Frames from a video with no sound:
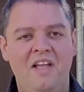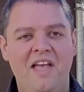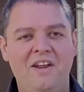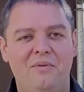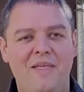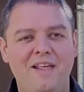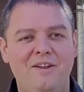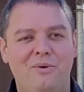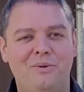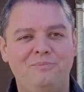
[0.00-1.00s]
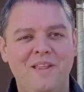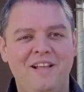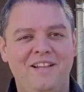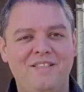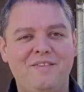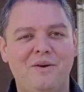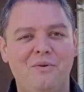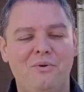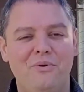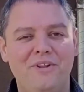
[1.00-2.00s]
And on that note, let's
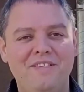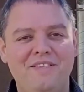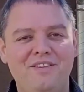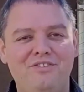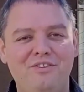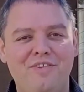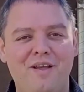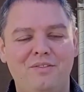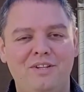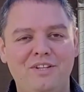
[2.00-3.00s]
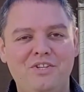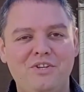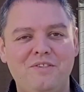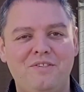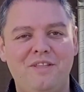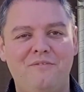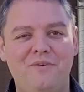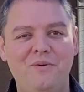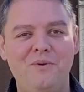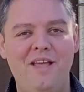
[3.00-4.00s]
go order and see just how delicious the
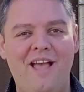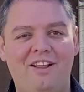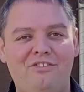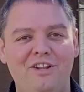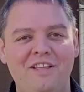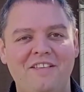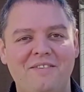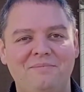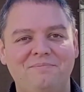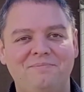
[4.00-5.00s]
food actually is.